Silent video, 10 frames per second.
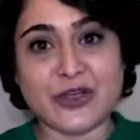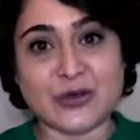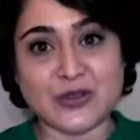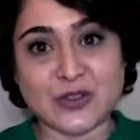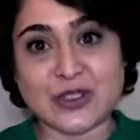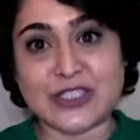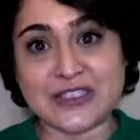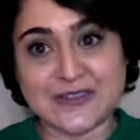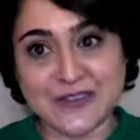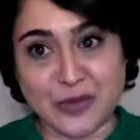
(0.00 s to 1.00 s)
start
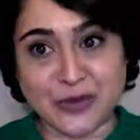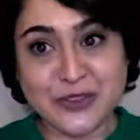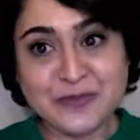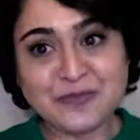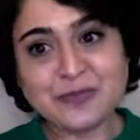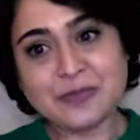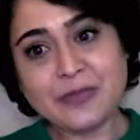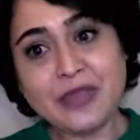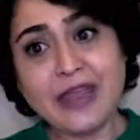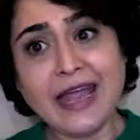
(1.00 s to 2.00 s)
this summer.
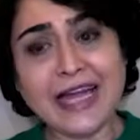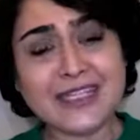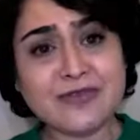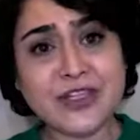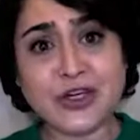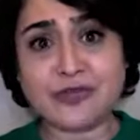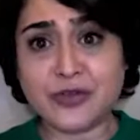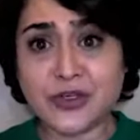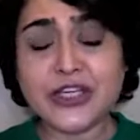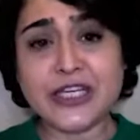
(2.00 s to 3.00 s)
And we are
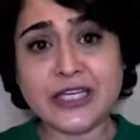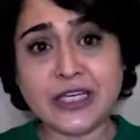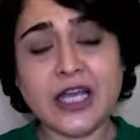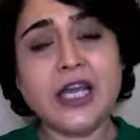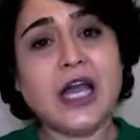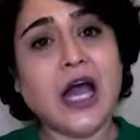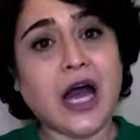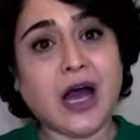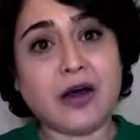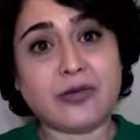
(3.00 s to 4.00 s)
working
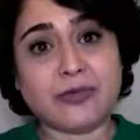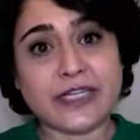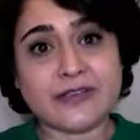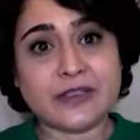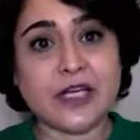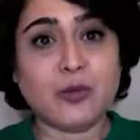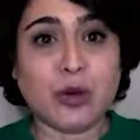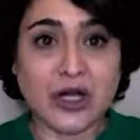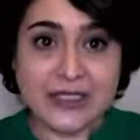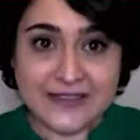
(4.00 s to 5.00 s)
with
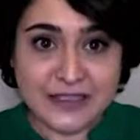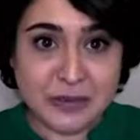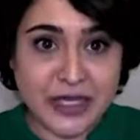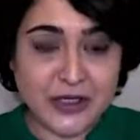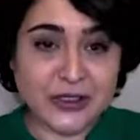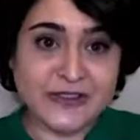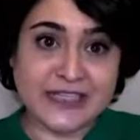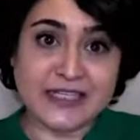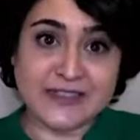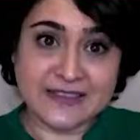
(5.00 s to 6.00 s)
policymakers
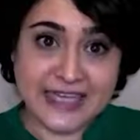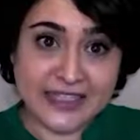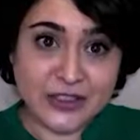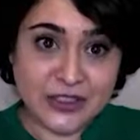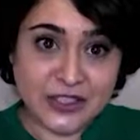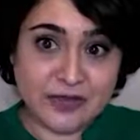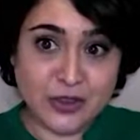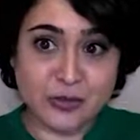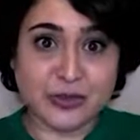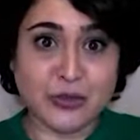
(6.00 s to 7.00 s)
and standard
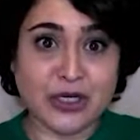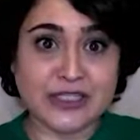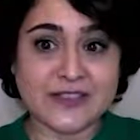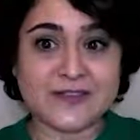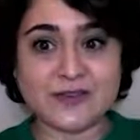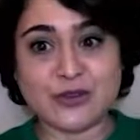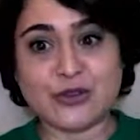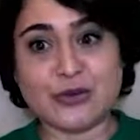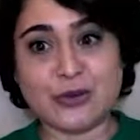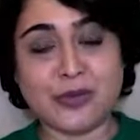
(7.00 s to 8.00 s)
development bodies
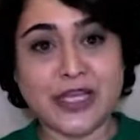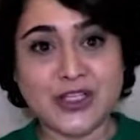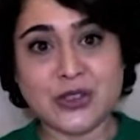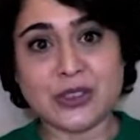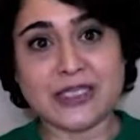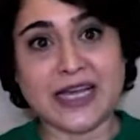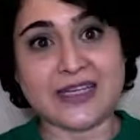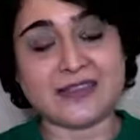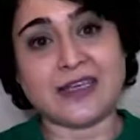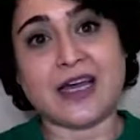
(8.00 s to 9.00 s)
to make sure
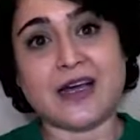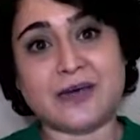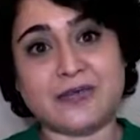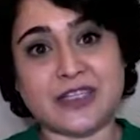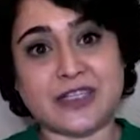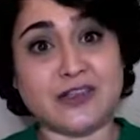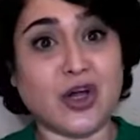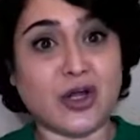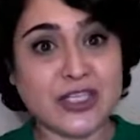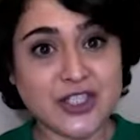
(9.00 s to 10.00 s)
that the
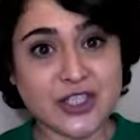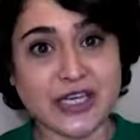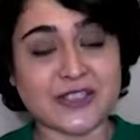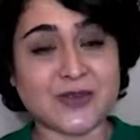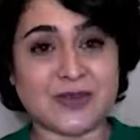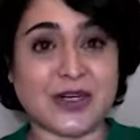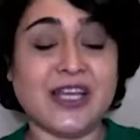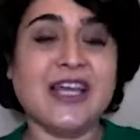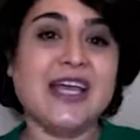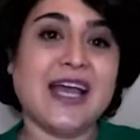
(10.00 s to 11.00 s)
knowledge transfer
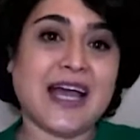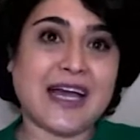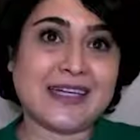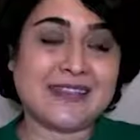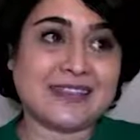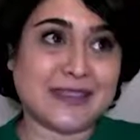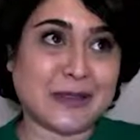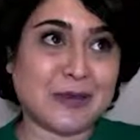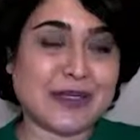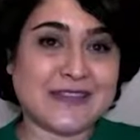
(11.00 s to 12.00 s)
and
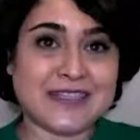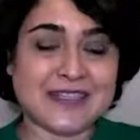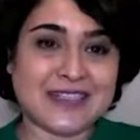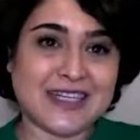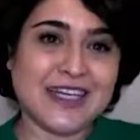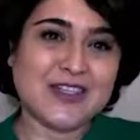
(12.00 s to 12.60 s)
basically,